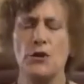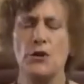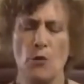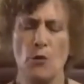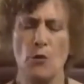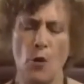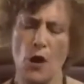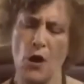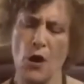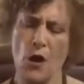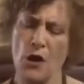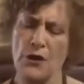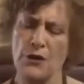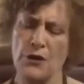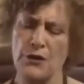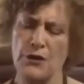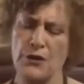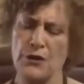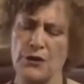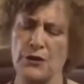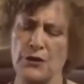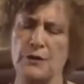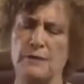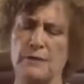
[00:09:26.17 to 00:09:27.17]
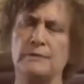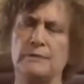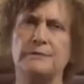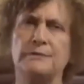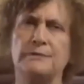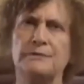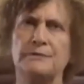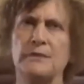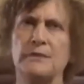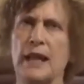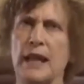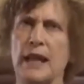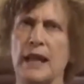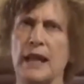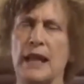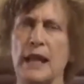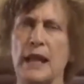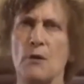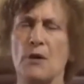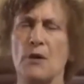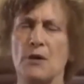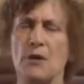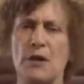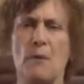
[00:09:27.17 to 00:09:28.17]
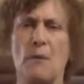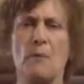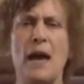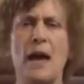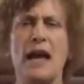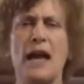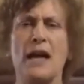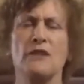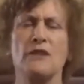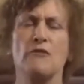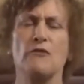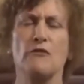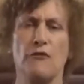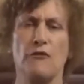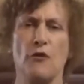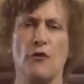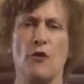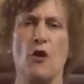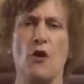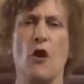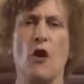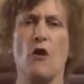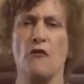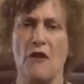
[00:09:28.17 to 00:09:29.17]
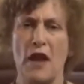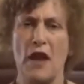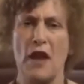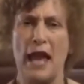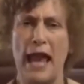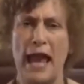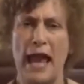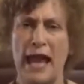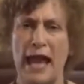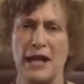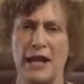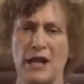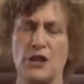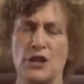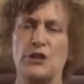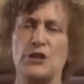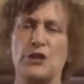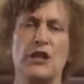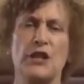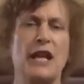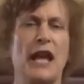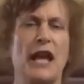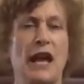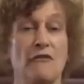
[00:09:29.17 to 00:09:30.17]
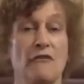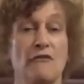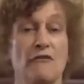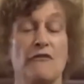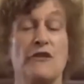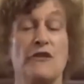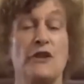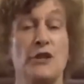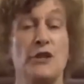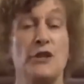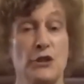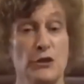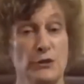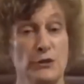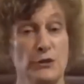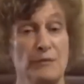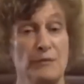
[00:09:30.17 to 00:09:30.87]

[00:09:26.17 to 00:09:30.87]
was a man full of energy and vision.